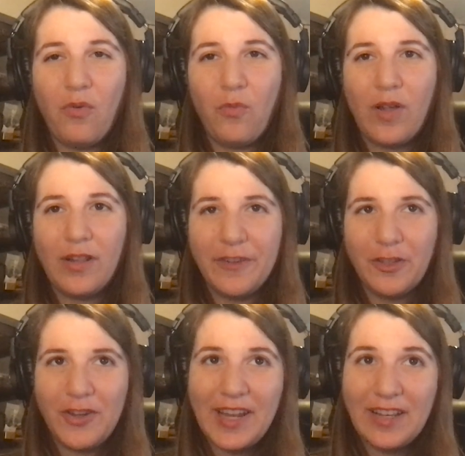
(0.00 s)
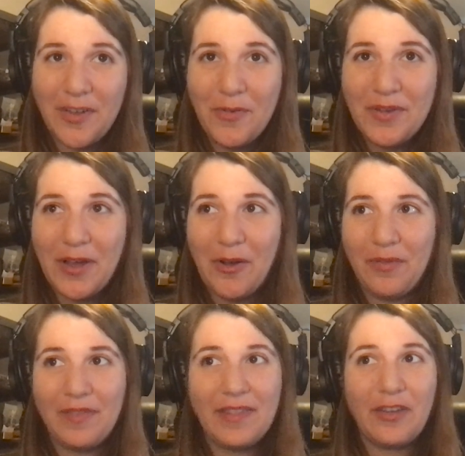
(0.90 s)
Well, if you're looking in
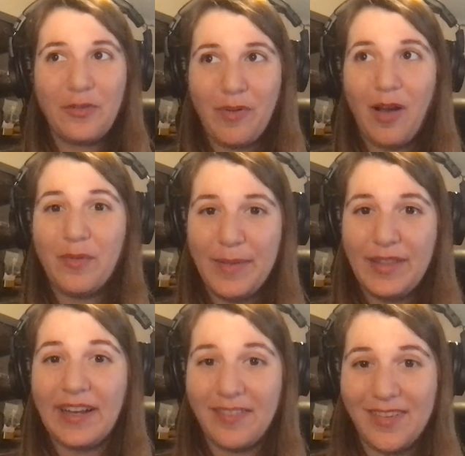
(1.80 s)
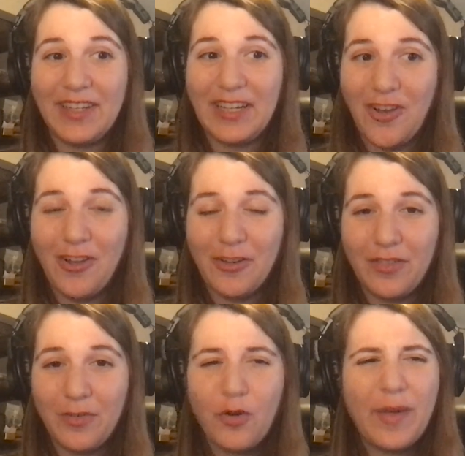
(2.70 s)
Tokyo, it'll probably be like $1
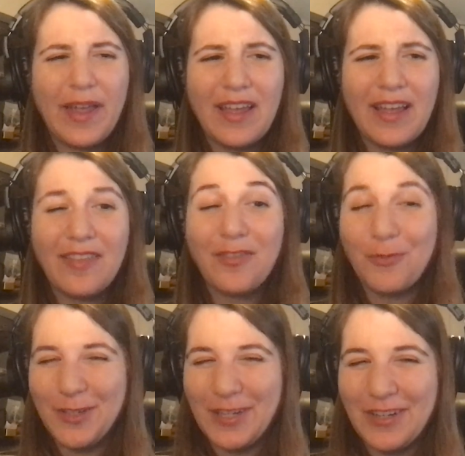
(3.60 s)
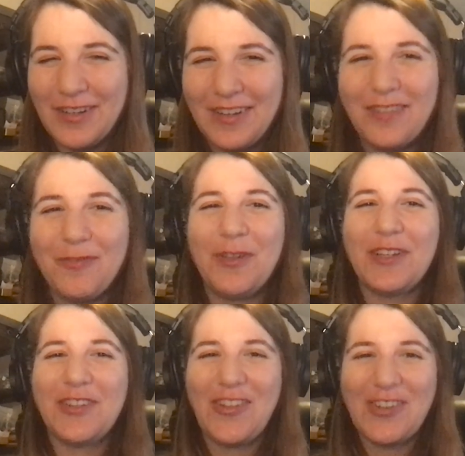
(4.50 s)
zillion. Or wait, a
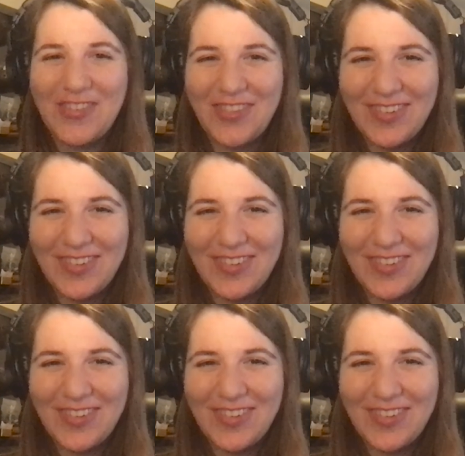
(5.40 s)
squillion dollars.